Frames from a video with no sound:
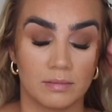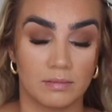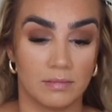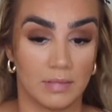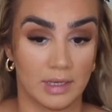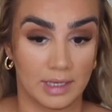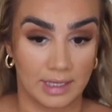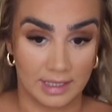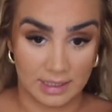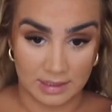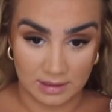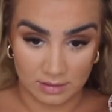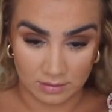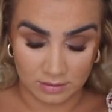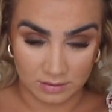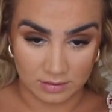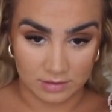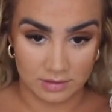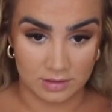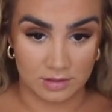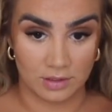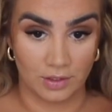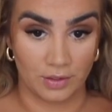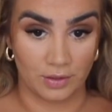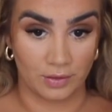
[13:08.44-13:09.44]
My hair looks
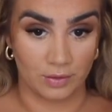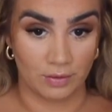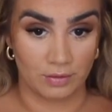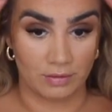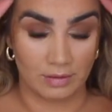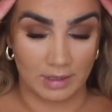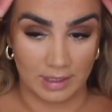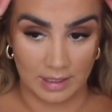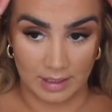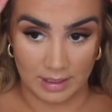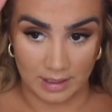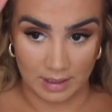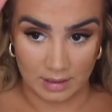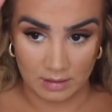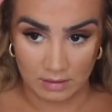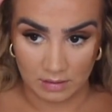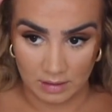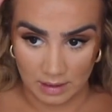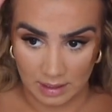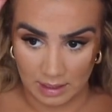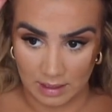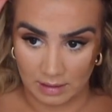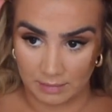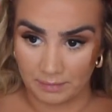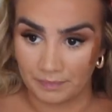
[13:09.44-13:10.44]
so good right now.
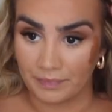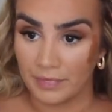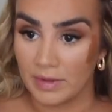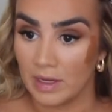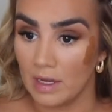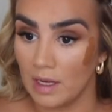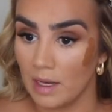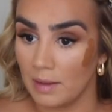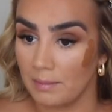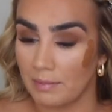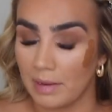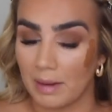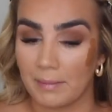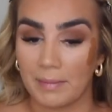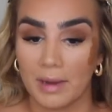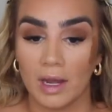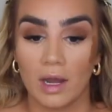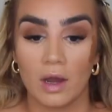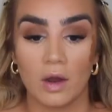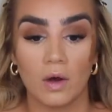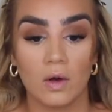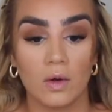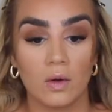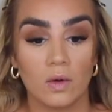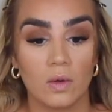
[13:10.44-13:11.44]
But my
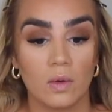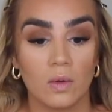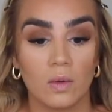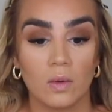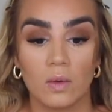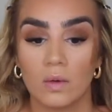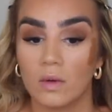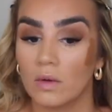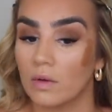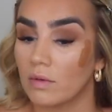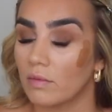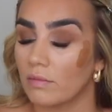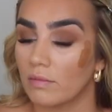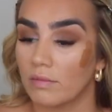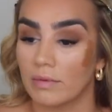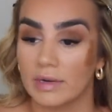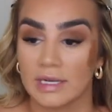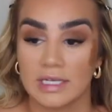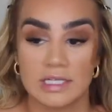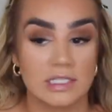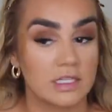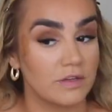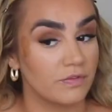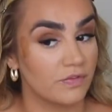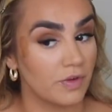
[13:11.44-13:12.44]
whole
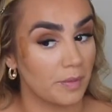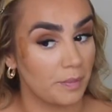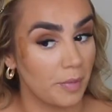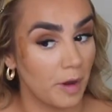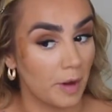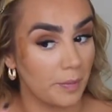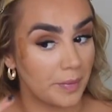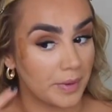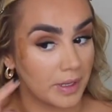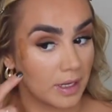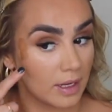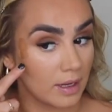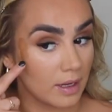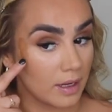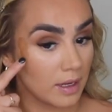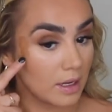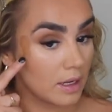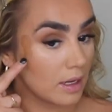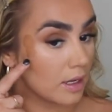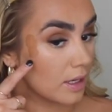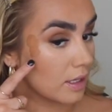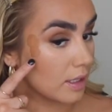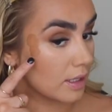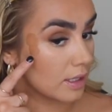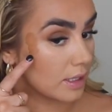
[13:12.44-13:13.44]
reason for popping it
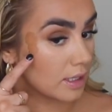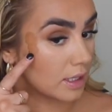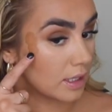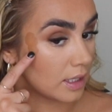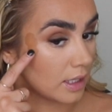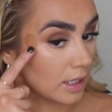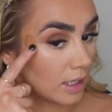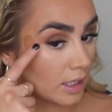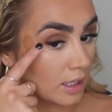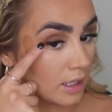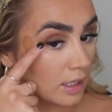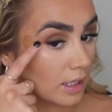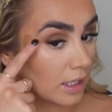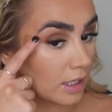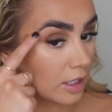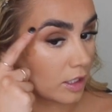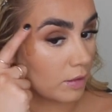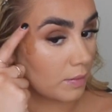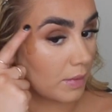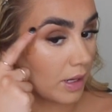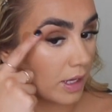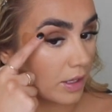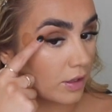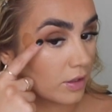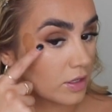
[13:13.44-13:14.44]
here, like you
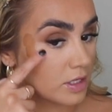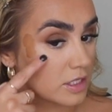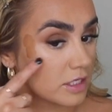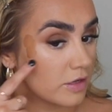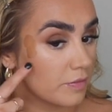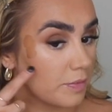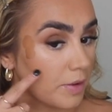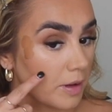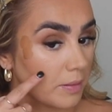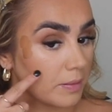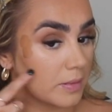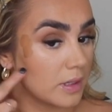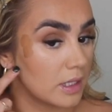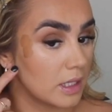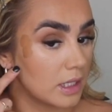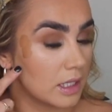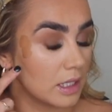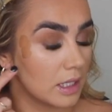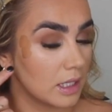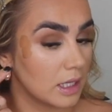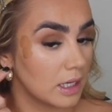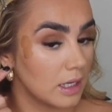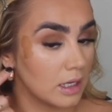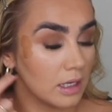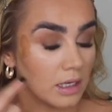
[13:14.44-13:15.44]
might notice I popped it
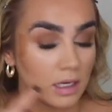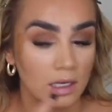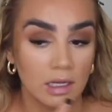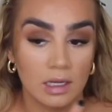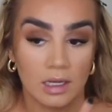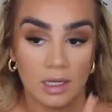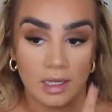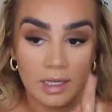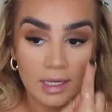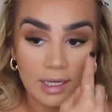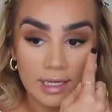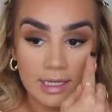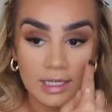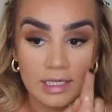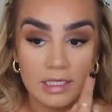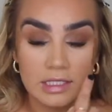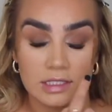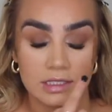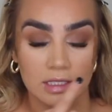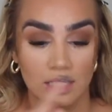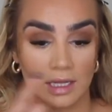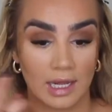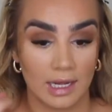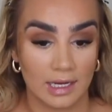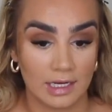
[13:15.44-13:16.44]
here,
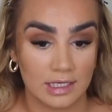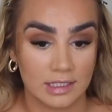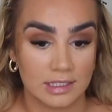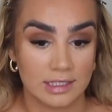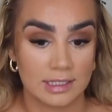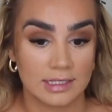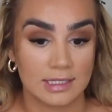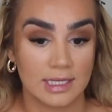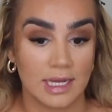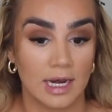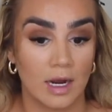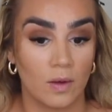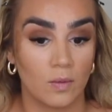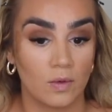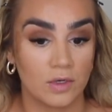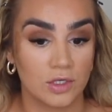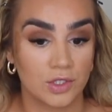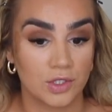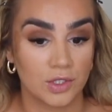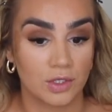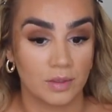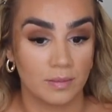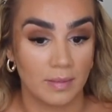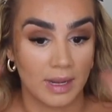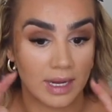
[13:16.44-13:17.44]
is like I just said, I want
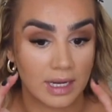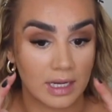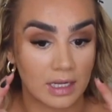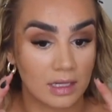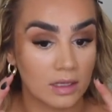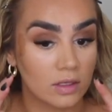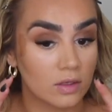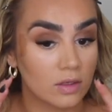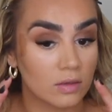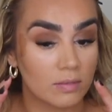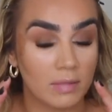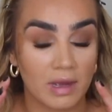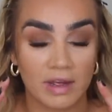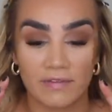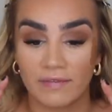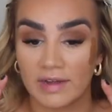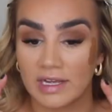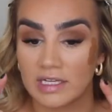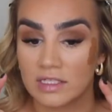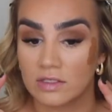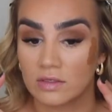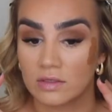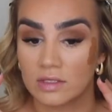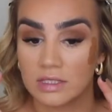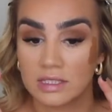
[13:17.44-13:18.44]
to make it look, my
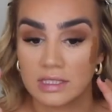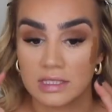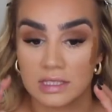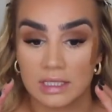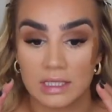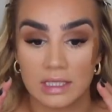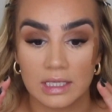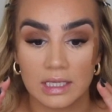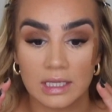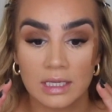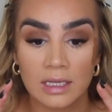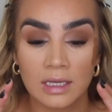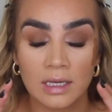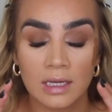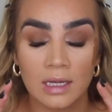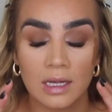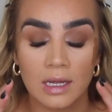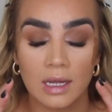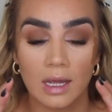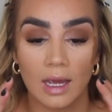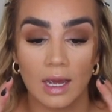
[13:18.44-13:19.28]
face looks skinnier.